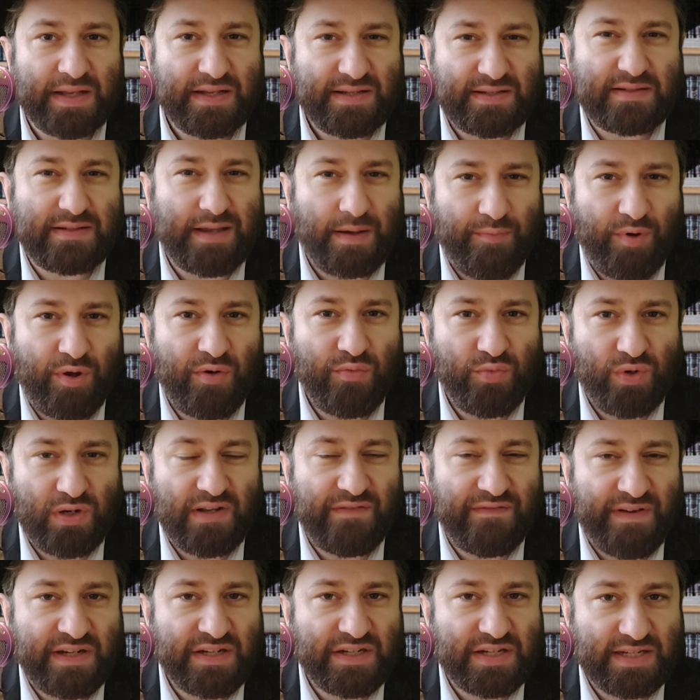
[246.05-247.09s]
Someone will
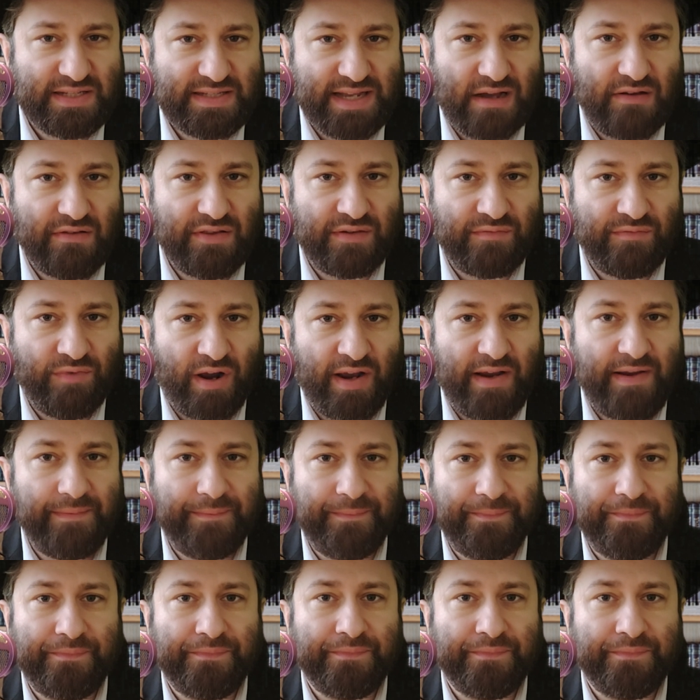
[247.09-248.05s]
eventually tell them, right?